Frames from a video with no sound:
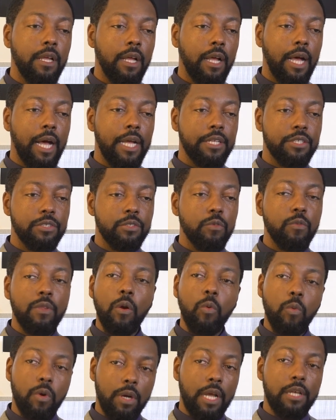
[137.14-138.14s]
I just knew
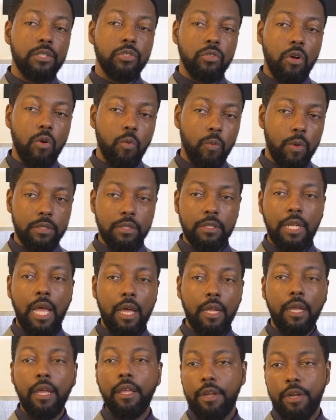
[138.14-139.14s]
that what I saw was
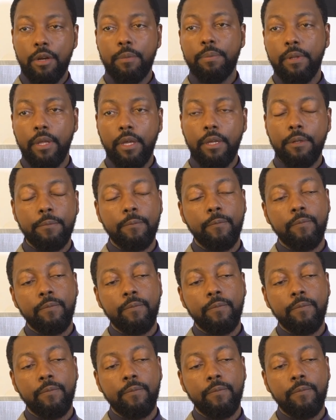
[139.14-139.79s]
not an airplane.